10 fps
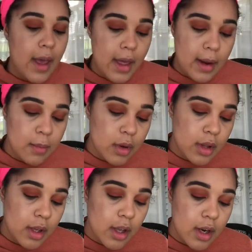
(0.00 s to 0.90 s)
and I'm
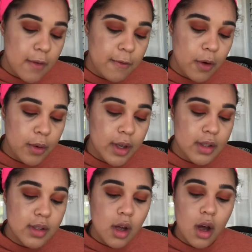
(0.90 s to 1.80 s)
really going to
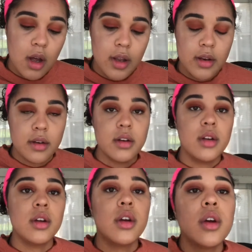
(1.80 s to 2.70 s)
focus on
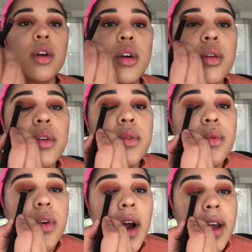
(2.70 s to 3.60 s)

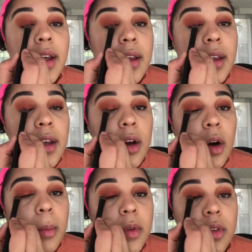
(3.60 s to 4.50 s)
right here,
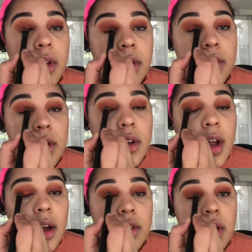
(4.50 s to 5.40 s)
almost close to the
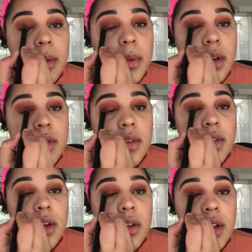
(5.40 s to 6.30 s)
lash line, but it's
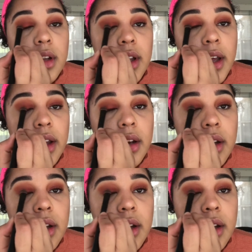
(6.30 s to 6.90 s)
still the lid.